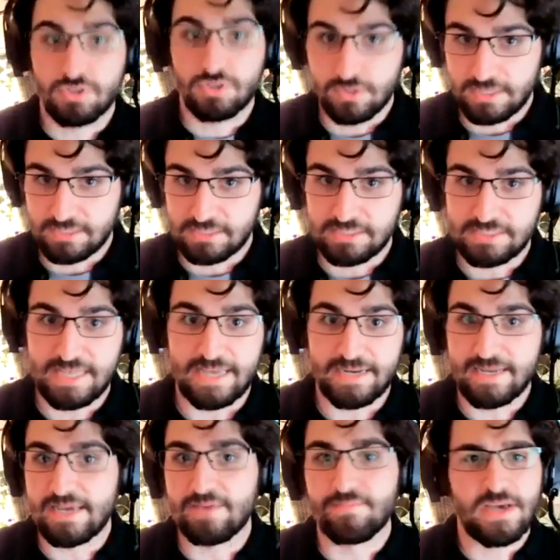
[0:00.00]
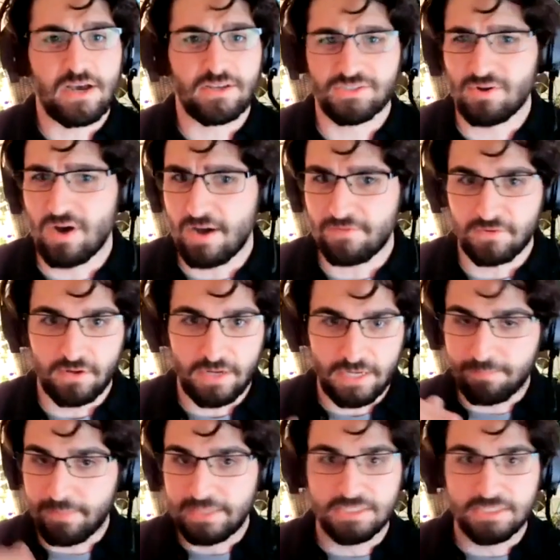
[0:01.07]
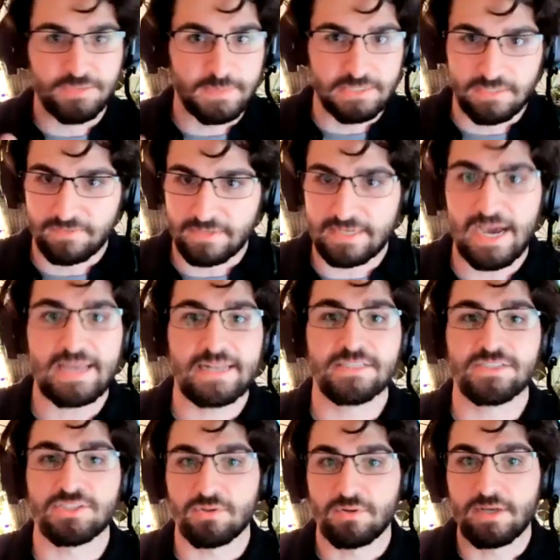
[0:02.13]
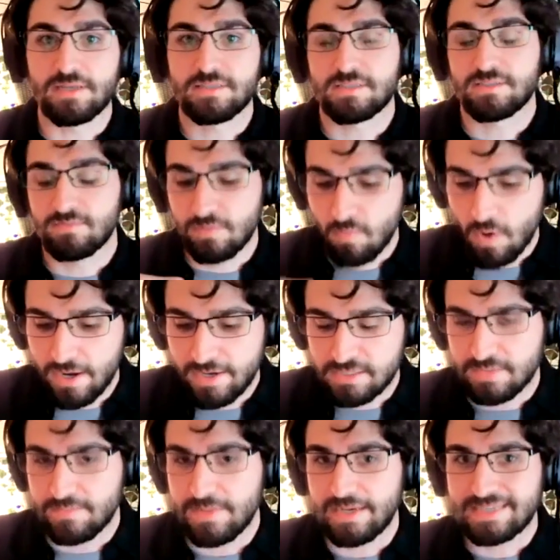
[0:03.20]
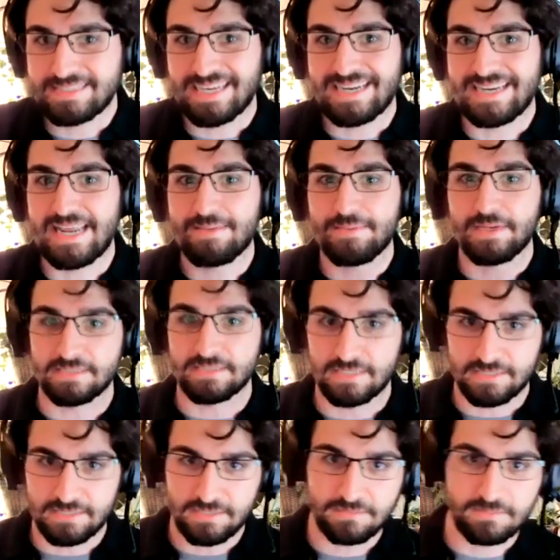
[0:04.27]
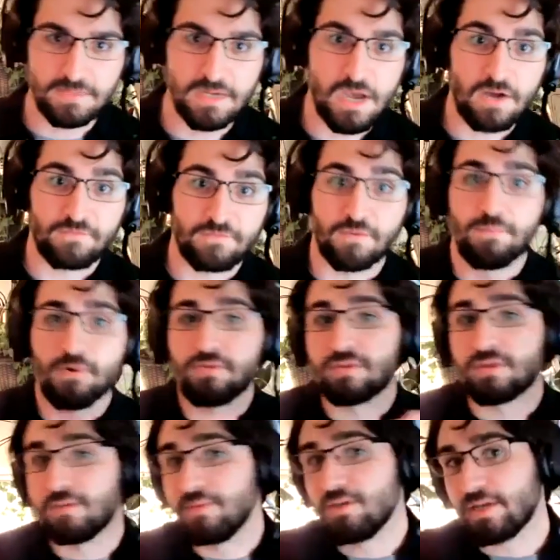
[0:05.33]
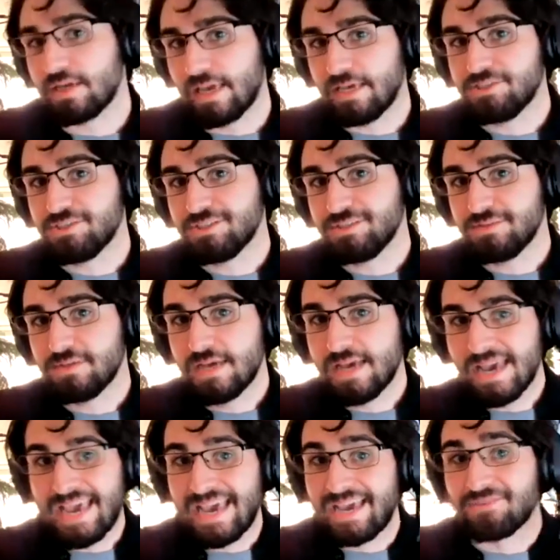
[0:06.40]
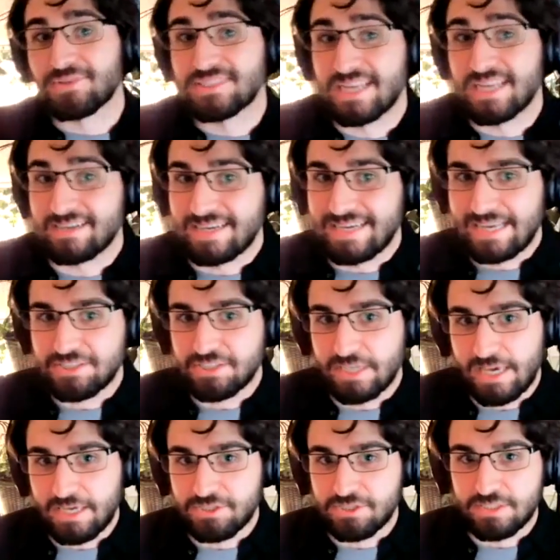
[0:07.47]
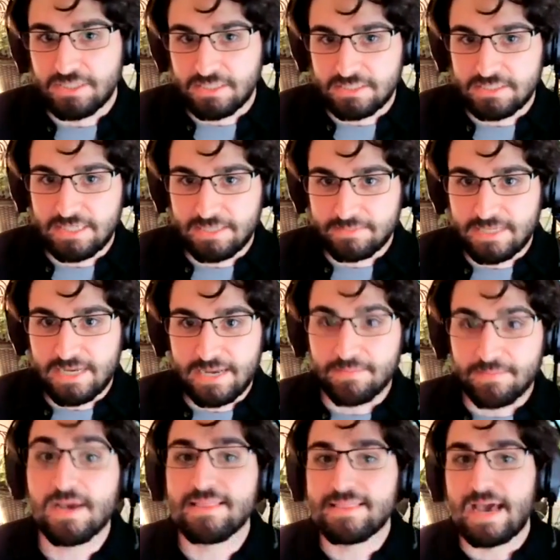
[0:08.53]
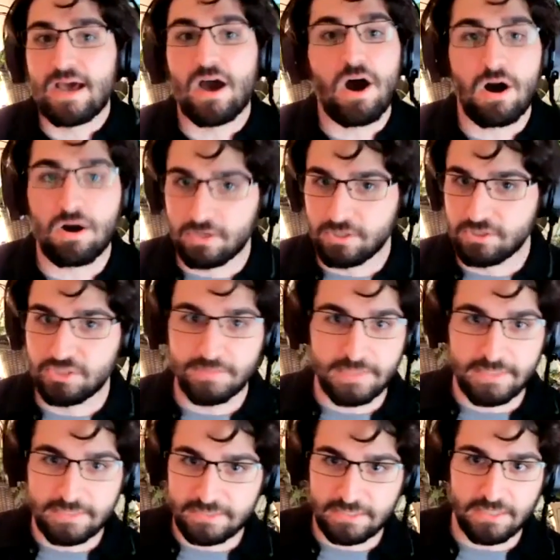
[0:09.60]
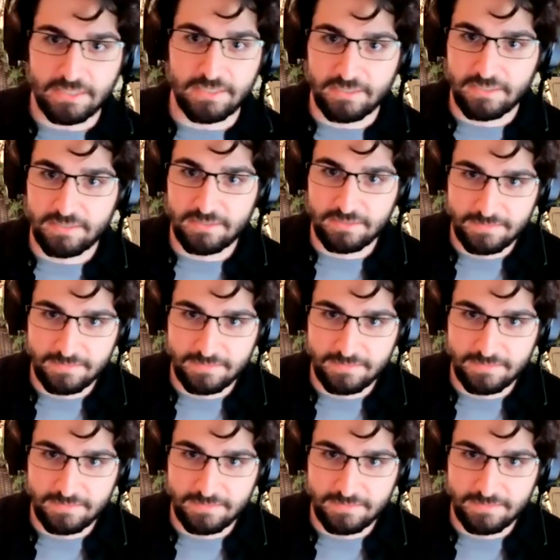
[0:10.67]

do this instead. And we also offer like bin specific guidance. So it's we right. wanted to make a dynamic system for both communication and recycling education at the same time that all contributed to good.